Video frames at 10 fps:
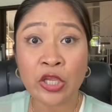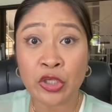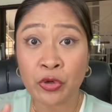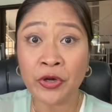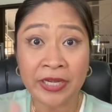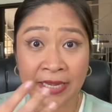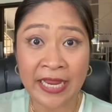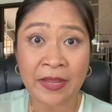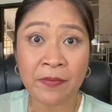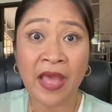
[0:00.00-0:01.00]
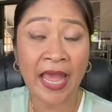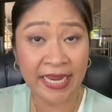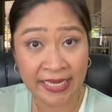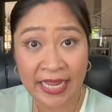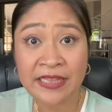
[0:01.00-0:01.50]
your name
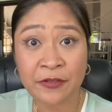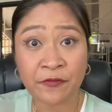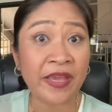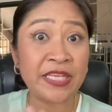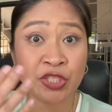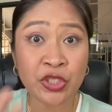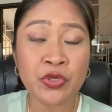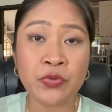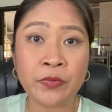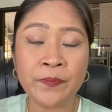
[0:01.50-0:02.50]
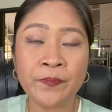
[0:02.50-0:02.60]
identifies you.